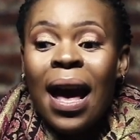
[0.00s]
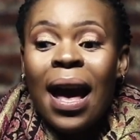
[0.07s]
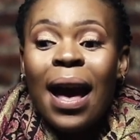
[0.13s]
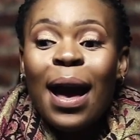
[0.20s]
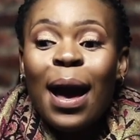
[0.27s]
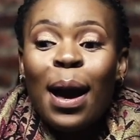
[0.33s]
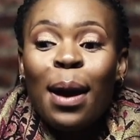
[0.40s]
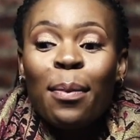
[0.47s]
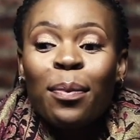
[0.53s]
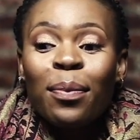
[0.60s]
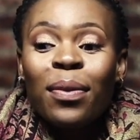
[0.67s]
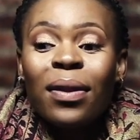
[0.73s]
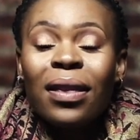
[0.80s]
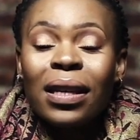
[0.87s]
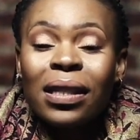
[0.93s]

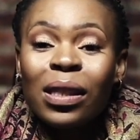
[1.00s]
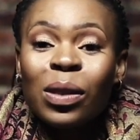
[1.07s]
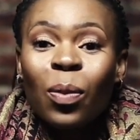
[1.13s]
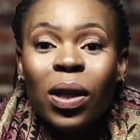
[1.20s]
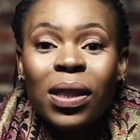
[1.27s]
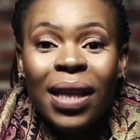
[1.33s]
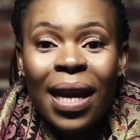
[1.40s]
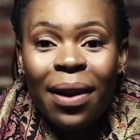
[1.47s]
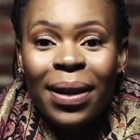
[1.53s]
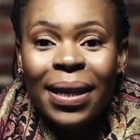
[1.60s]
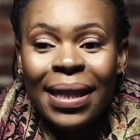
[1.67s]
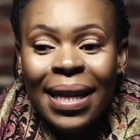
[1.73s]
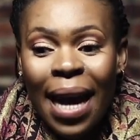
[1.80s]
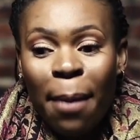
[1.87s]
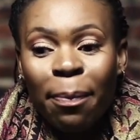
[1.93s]
This is what's
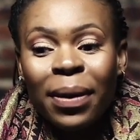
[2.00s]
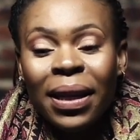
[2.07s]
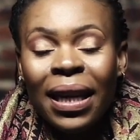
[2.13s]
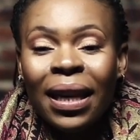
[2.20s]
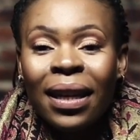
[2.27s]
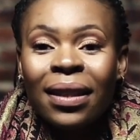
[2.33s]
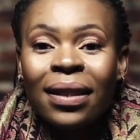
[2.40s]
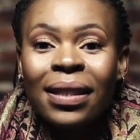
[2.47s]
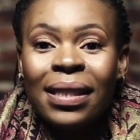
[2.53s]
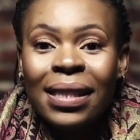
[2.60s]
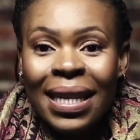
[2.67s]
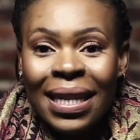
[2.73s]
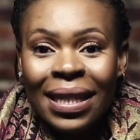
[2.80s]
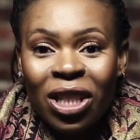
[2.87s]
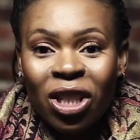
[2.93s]
currently happening in the
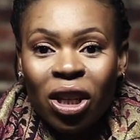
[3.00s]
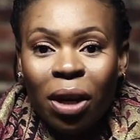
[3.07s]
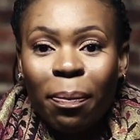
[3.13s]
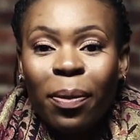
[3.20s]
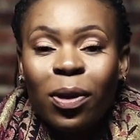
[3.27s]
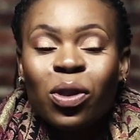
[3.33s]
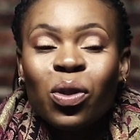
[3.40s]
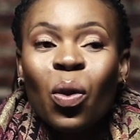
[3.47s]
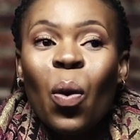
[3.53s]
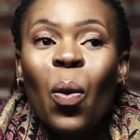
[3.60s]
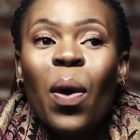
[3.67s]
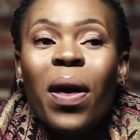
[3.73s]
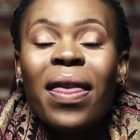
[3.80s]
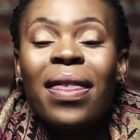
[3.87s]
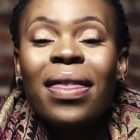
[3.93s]
dealership.
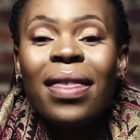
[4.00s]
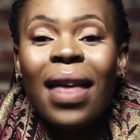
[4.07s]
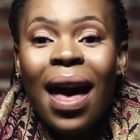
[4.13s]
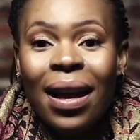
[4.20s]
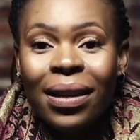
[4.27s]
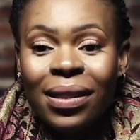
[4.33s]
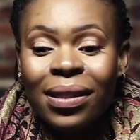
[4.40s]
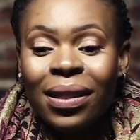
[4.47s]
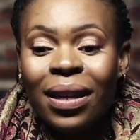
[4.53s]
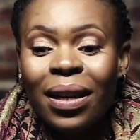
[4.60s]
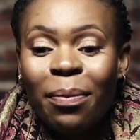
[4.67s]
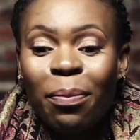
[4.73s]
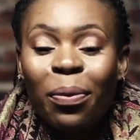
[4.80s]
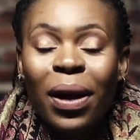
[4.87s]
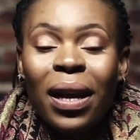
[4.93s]
So that
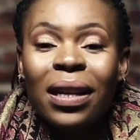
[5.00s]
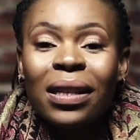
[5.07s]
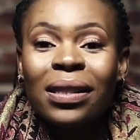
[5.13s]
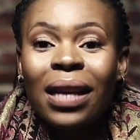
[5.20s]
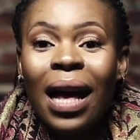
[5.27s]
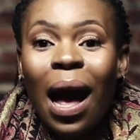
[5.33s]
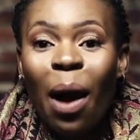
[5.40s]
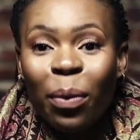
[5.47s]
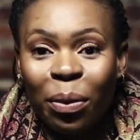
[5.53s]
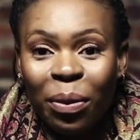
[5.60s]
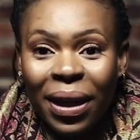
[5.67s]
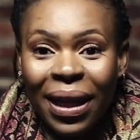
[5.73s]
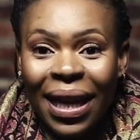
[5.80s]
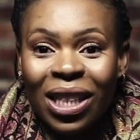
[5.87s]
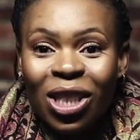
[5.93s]
brings our
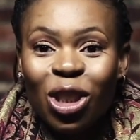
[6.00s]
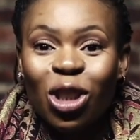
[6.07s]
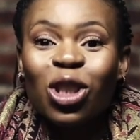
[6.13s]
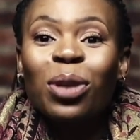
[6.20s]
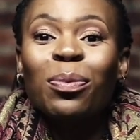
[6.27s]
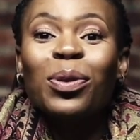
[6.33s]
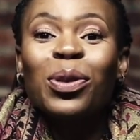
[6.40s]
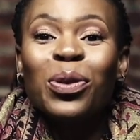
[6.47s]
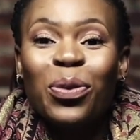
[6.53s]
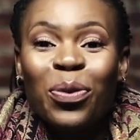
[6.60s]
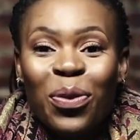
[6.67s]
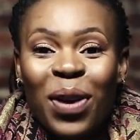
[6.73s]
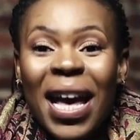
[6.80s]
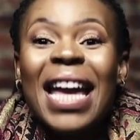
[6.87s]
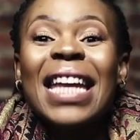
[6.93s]
relationship
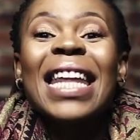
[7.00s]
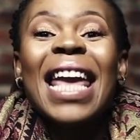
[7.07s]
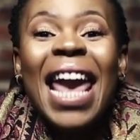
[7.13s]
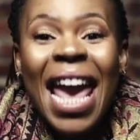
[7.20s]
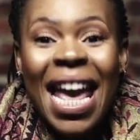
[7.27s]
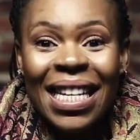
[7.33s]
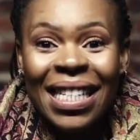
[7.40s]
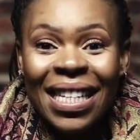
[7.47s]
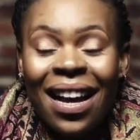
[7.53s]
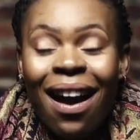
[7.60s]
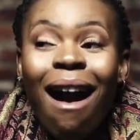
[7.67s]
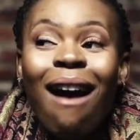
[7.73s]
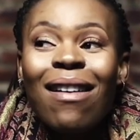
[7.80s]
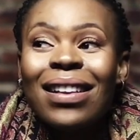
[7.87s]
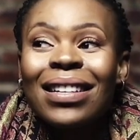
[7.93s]
to an end.
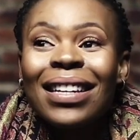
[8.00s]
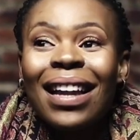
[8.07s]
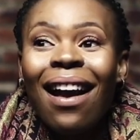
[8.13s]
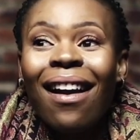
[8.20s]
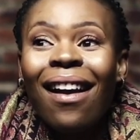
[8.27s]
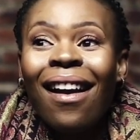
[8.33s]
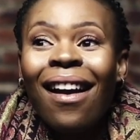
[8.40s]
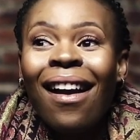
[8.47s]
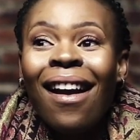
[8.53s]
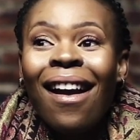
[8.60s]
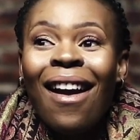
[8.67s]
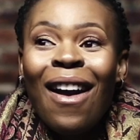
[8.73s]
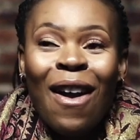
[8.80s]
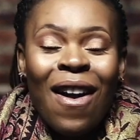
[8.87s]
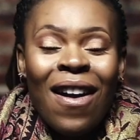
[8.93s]
I was like,
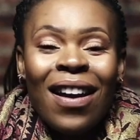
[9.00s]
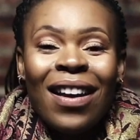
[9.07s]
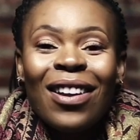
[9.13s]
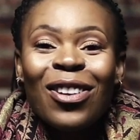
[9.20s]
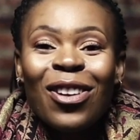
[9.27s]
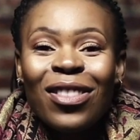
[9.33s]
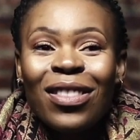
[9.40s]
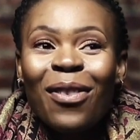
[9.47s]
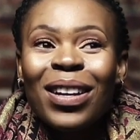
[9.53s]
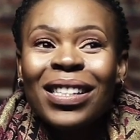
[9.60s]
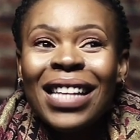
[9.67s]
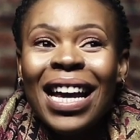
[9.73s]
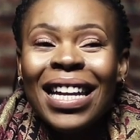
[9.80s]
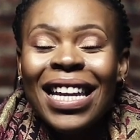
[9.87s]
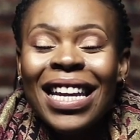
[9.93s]
you know, there was
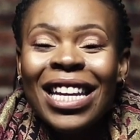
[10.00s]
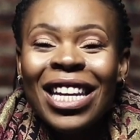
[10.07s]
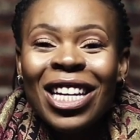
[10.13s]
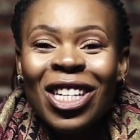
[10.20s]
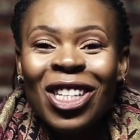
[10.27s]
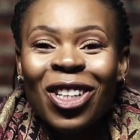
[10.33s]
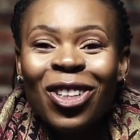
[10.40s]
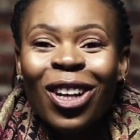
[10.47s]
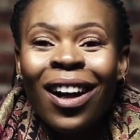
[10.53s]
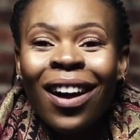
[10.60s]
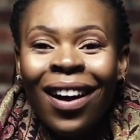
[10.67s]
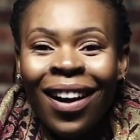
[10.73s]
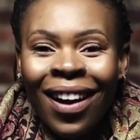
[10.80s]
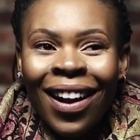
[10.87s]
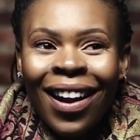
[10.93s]
that
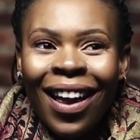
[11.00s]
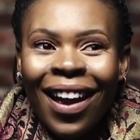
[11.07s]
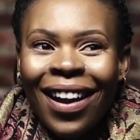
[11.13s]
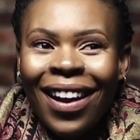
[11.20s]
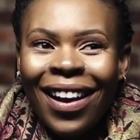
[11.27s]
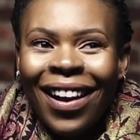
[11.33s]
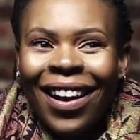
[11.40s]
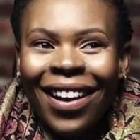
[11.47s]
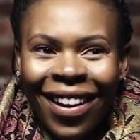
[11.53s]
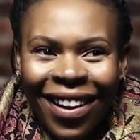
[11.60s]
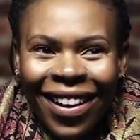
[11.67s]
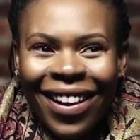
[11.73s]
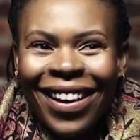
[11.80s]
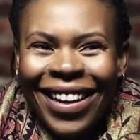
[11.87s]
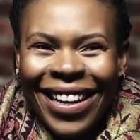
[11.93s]
initial, like,
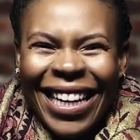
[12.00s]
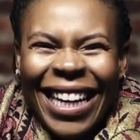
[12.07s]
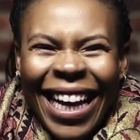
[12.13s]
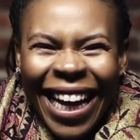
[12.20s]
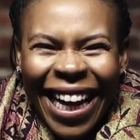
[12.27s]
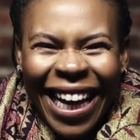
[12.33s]
and